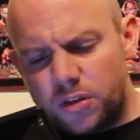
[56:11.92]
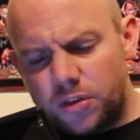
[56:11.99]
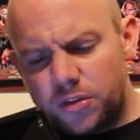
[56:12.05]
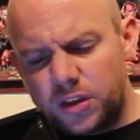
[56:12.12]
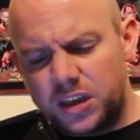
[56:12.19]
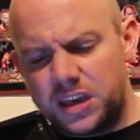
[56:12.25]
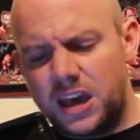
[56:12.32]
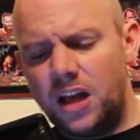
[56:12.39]

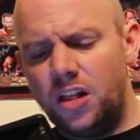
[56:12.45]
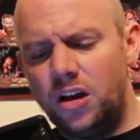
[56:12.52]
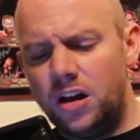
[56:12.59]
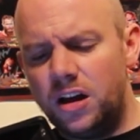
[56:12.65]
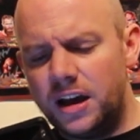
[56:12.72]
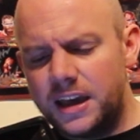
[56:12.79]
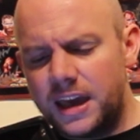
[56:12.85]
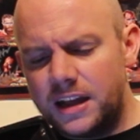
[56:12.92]

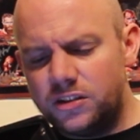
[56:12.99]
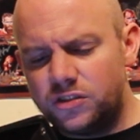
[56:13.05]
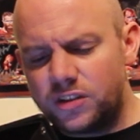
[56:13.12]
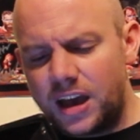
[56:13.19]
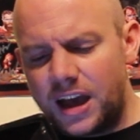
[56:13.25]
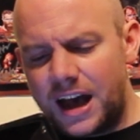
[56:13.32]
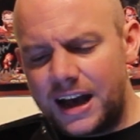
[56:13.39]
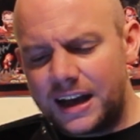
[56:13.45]
Thakela
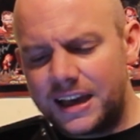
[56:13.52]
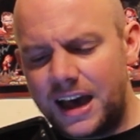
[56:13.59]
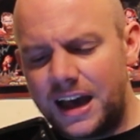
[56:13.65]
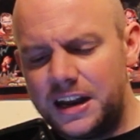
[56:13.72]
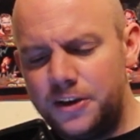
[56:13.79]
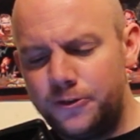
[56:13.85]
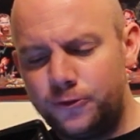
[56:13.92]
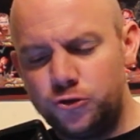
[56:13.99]
against
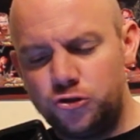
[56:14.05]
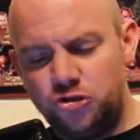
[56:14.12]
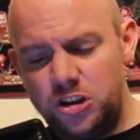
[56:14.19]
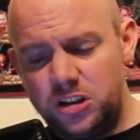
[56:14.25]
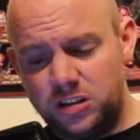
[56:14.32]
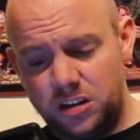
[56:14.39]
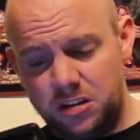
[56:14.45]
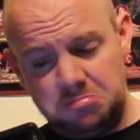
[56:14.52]
Akane
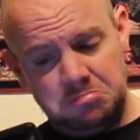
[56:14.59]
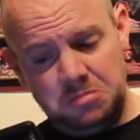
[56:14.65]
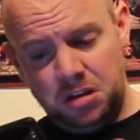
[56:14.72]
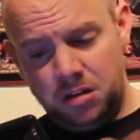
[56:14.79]
Fujita.